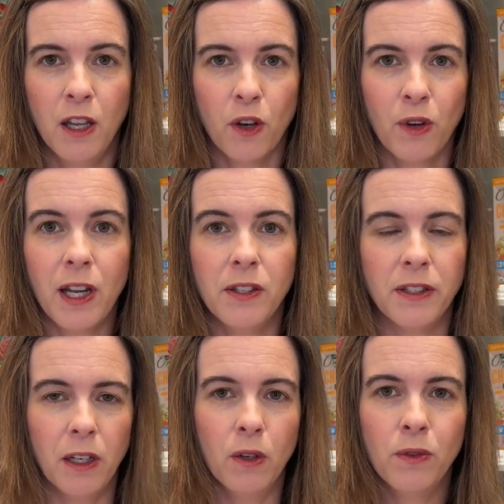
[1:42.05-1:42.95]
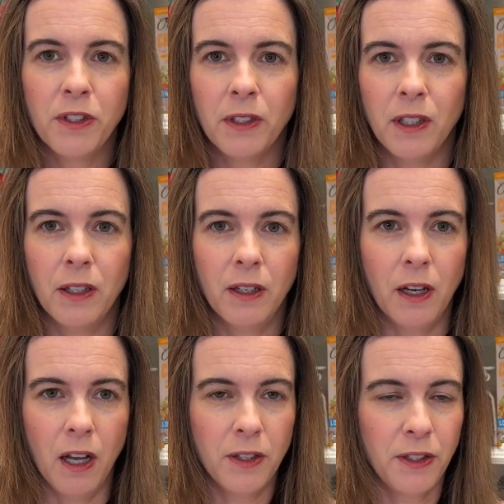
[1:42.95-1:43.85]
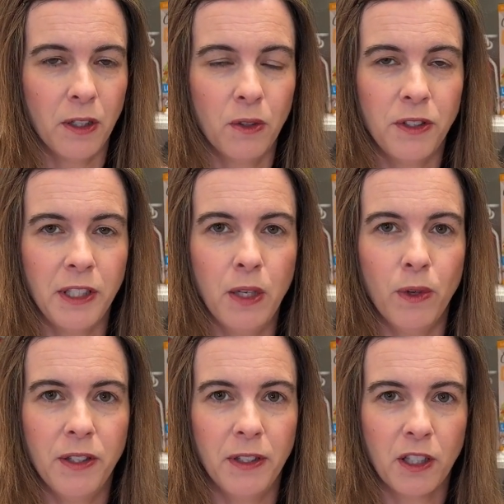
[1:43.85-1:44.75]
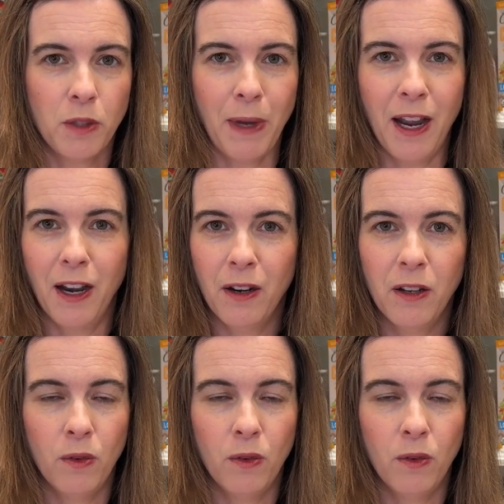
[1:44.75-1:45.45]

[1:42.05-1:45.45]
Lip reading: create zones, and then also see what's expired,